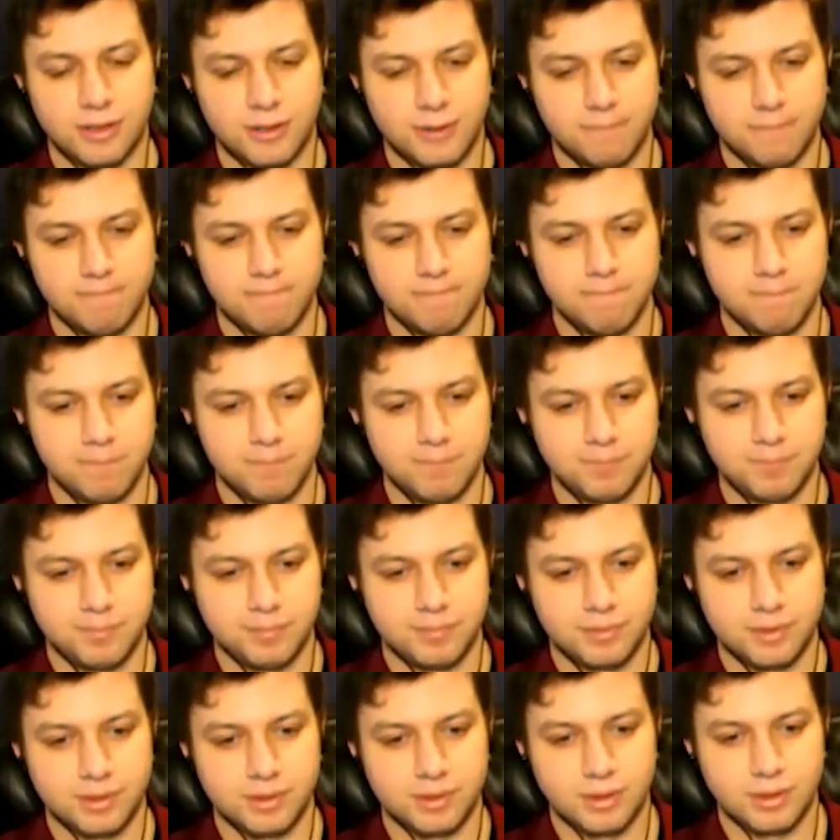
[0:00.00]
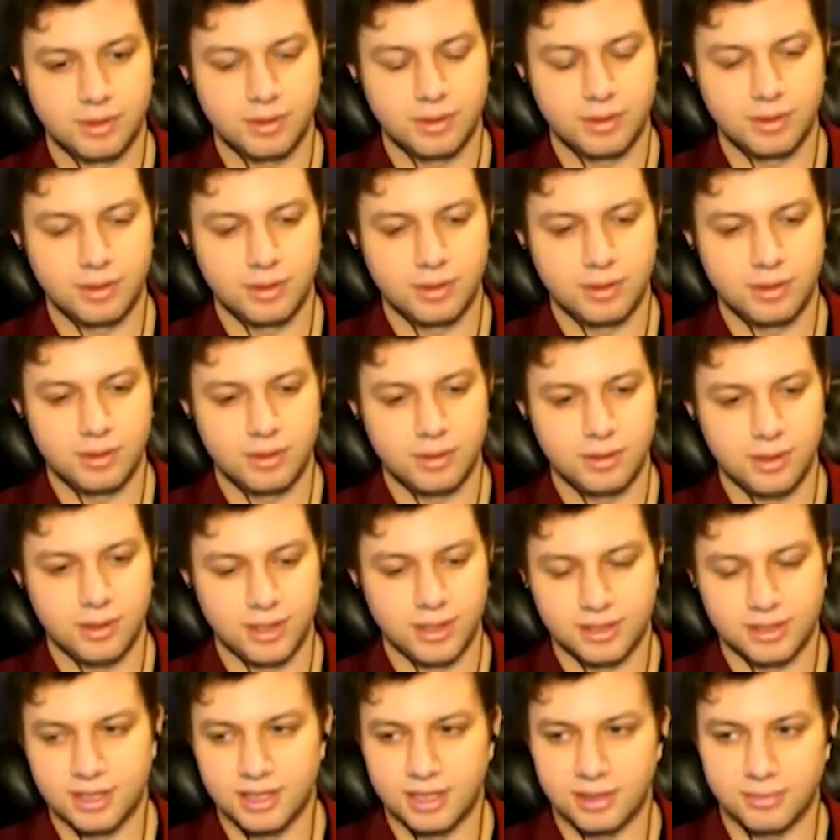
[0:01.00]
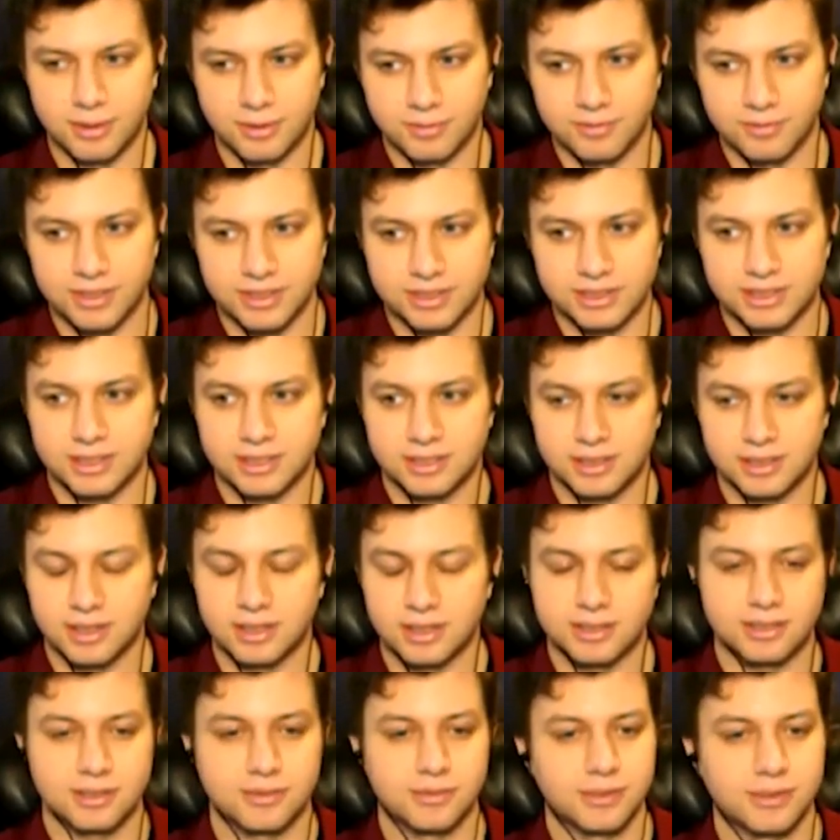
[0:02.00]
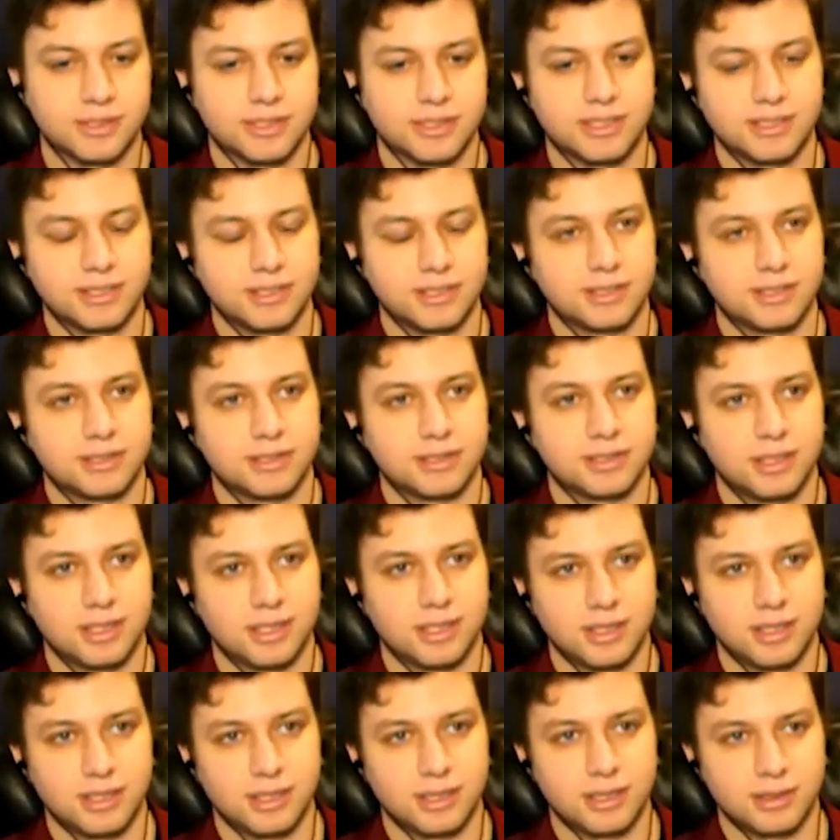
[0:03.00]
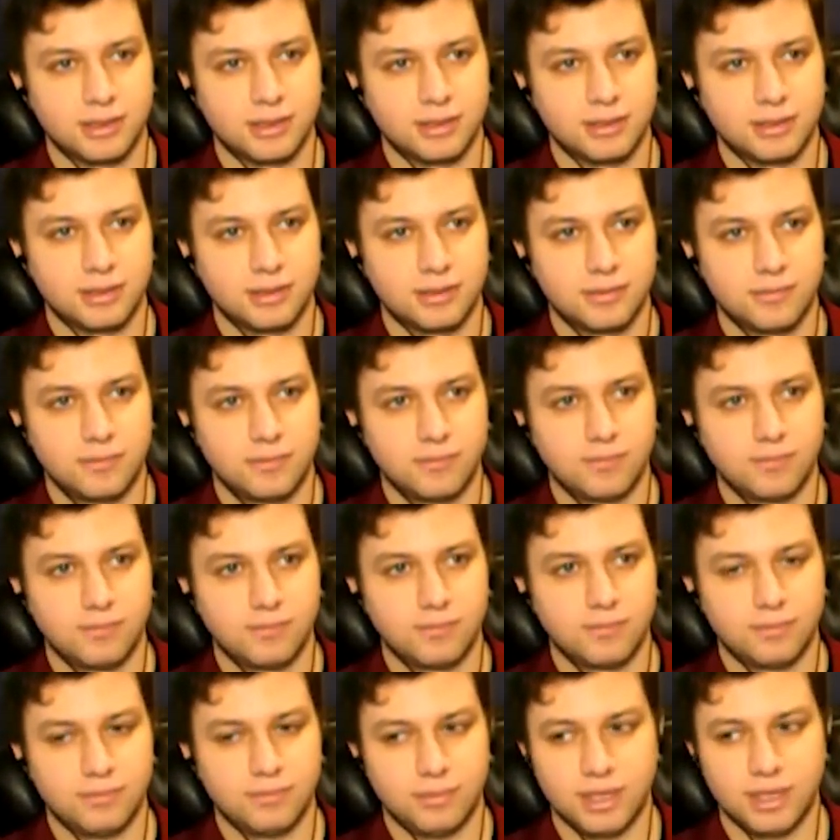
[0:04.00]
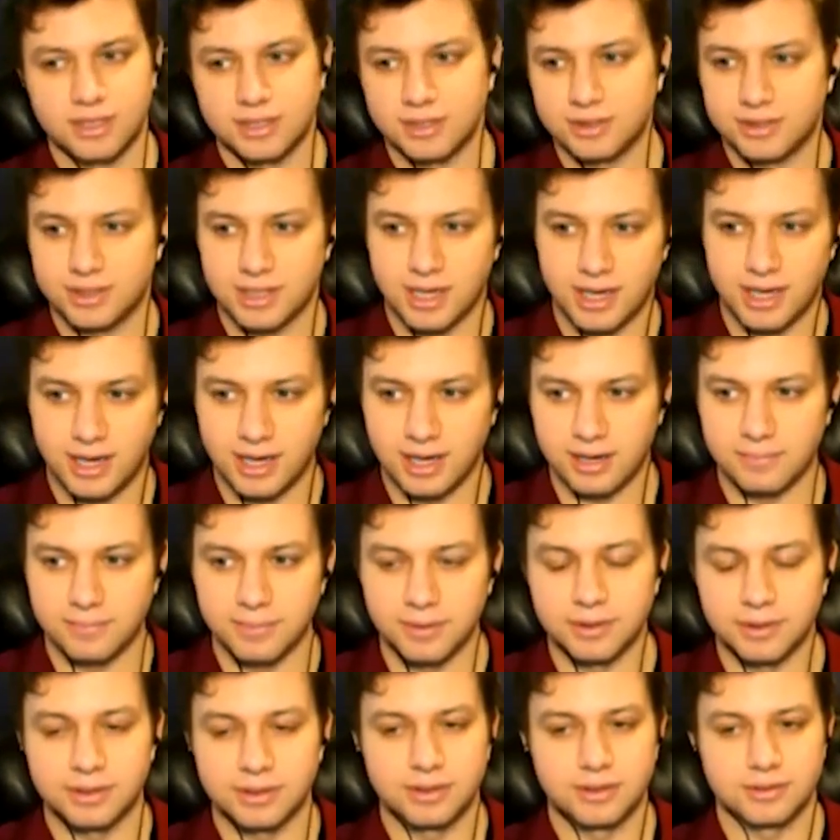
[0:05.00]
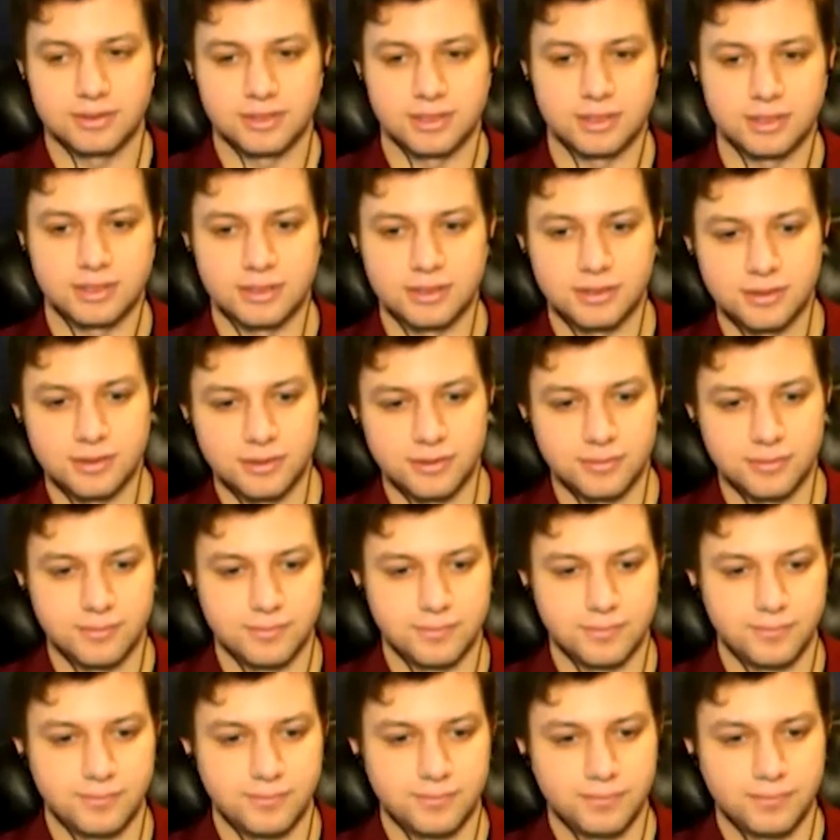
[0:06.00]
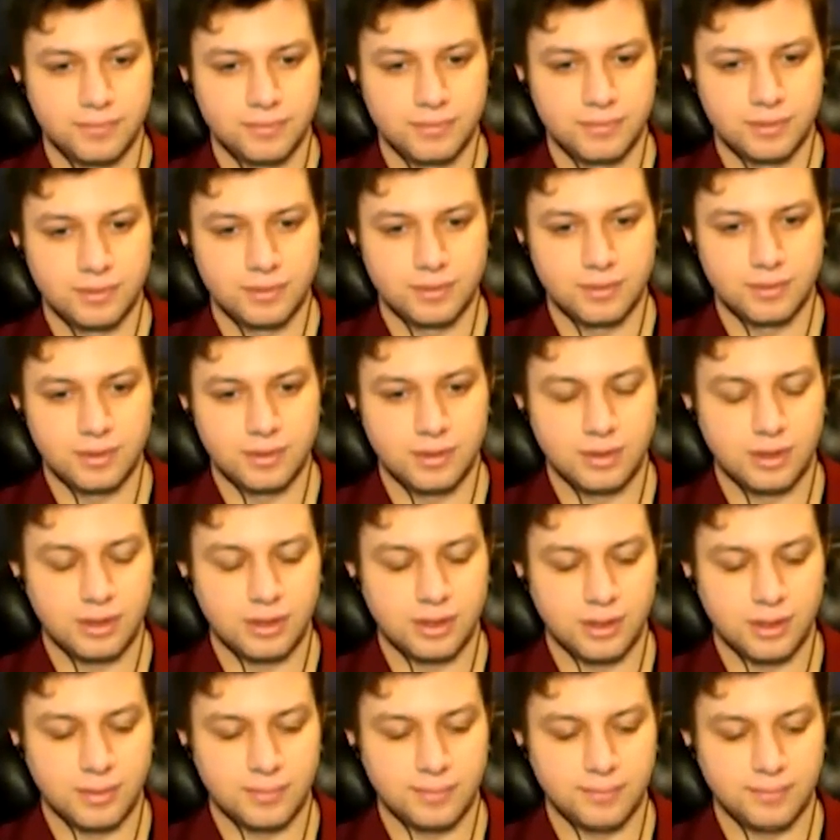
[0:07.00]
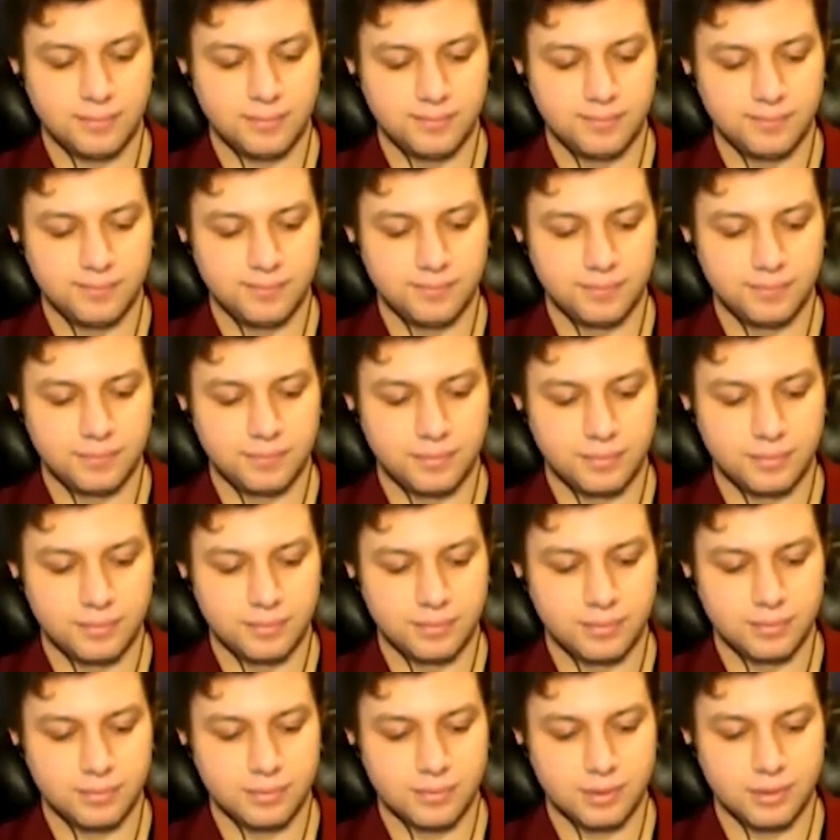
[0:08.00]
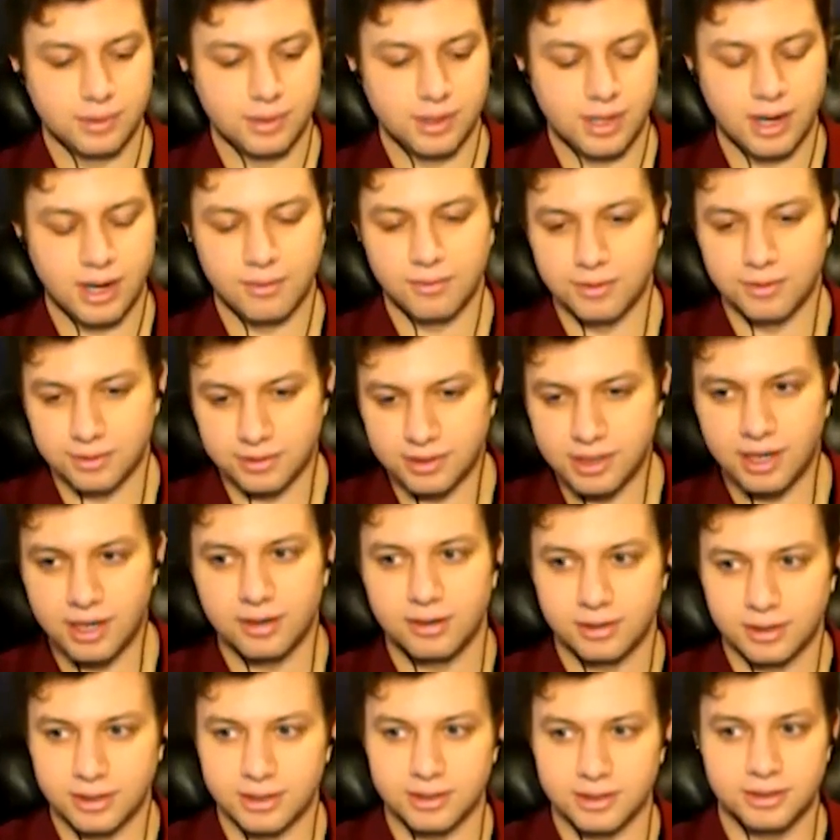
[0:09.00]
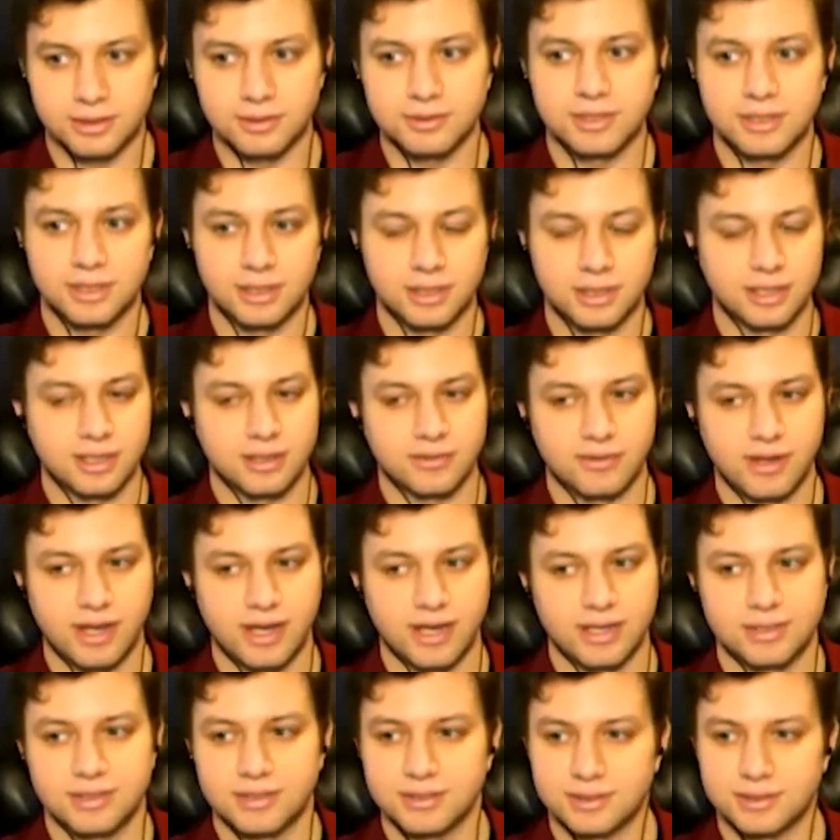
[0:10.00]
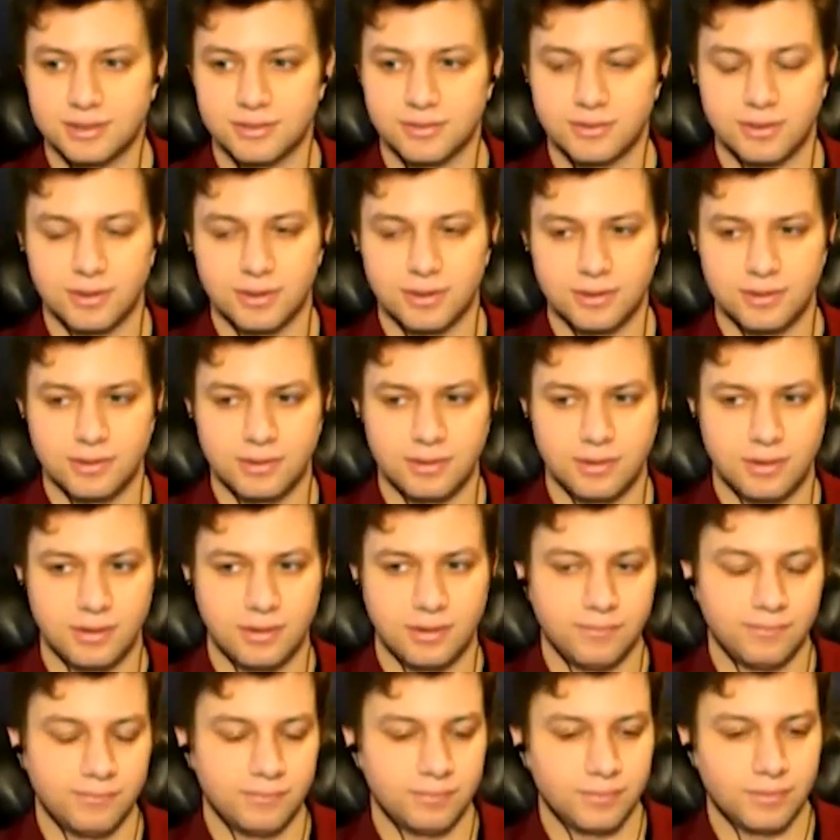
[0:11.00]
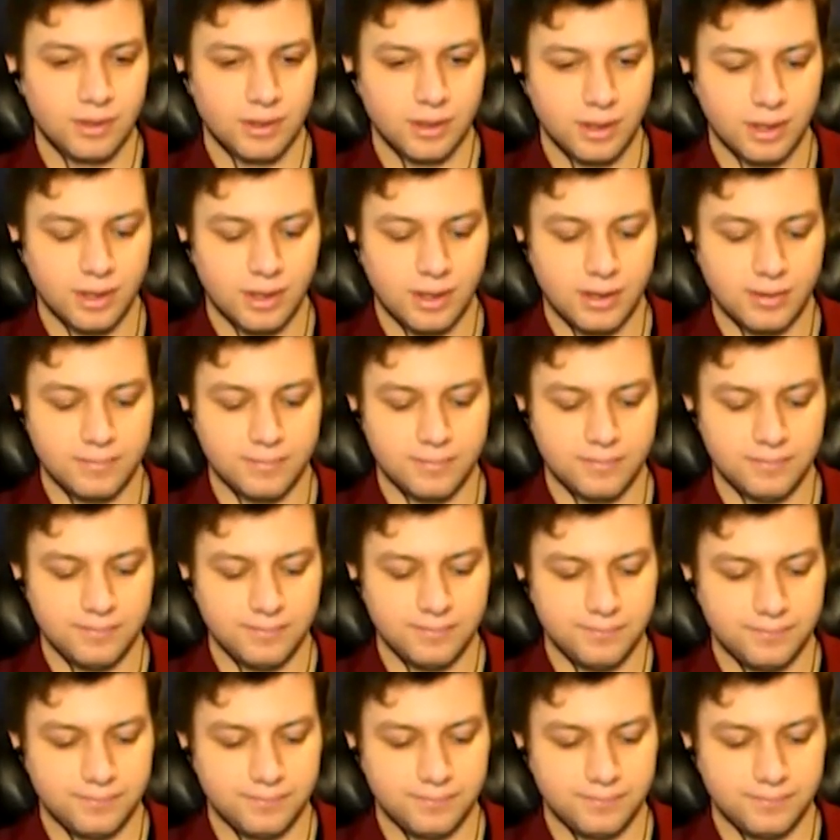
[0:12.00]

um, like thinking about risk as consequences and as you say, kind of building those into um, how we're calculating the utility of acts and so on. Um,